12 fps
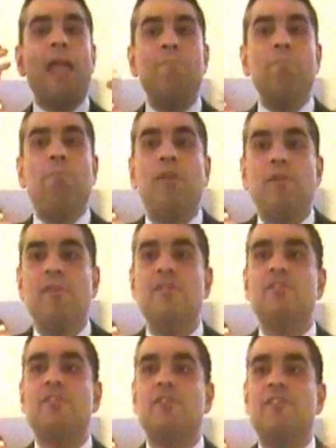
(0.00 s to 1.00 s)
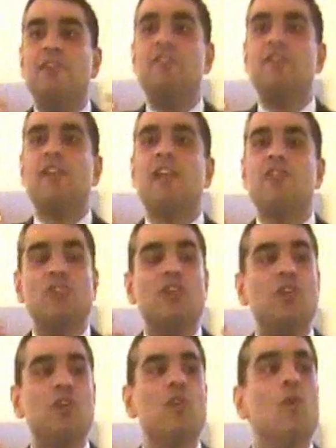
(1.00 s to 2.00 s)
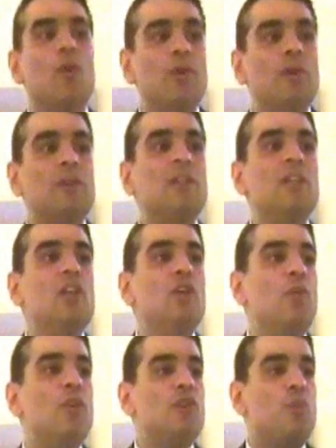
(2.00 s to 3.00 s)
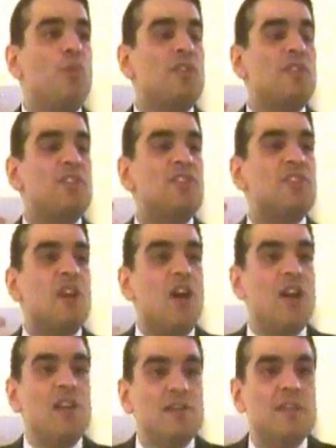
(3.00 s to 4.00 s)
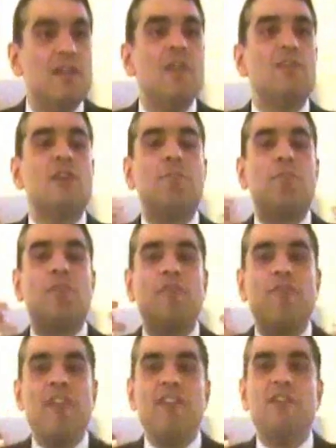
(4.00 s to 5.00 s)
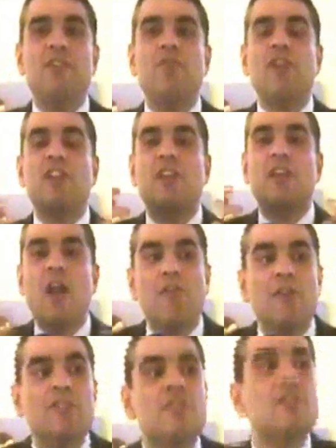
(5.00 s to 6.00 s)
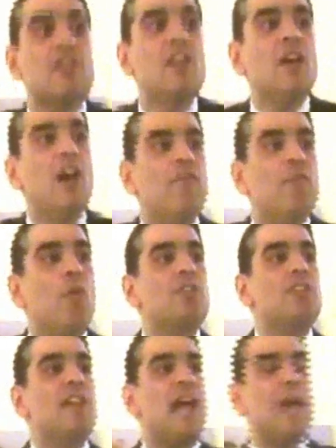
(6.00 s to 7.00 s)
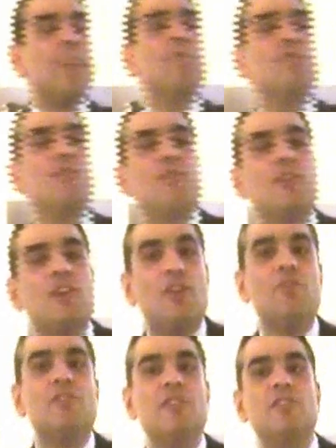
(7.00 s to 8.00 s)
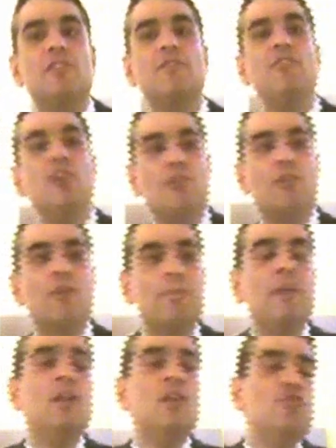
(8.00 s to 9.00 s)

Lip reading: implements of international law which were designed to prevent a recurrence of what had happened on the continent of Europe